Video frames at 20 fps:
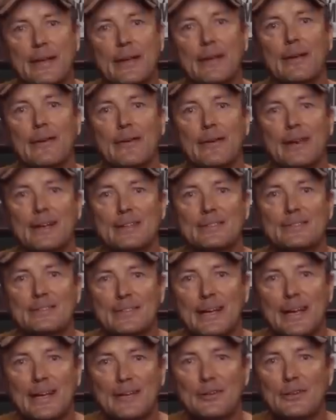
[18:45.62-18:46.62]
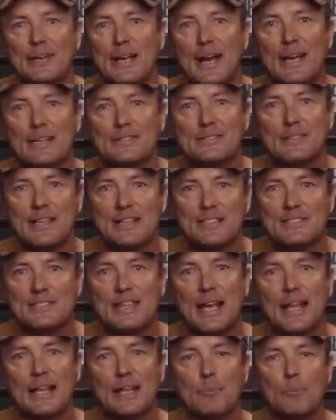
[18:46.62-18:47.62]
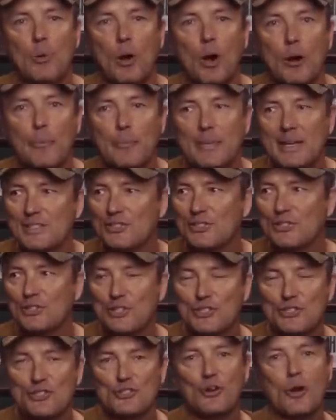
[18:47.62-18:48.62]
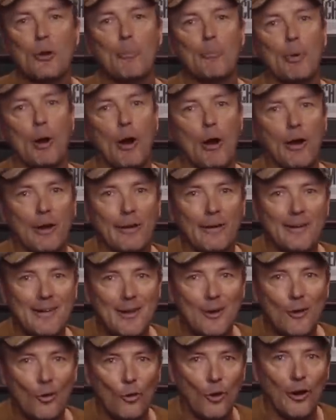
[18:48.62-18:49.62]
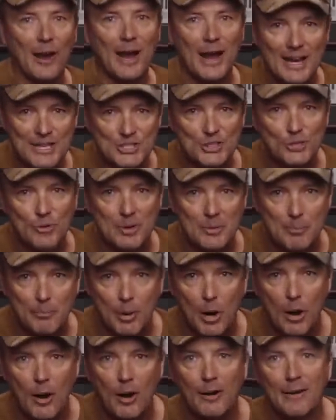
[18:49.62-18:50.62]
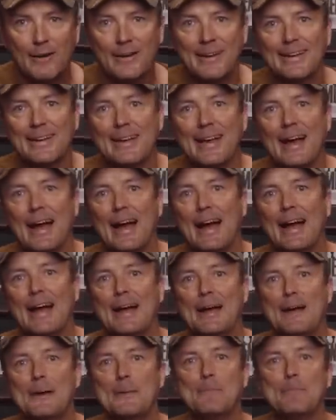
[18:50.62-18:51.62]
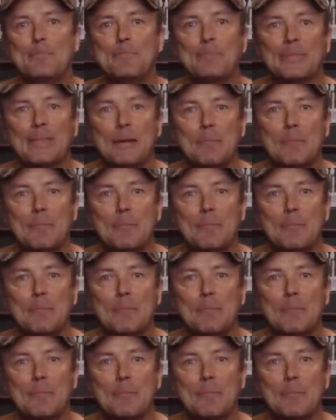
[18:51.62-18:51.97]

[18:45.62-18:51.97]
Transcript: there, it's uh, you guys think salad bar means dessert bar or ice cream bar. Um,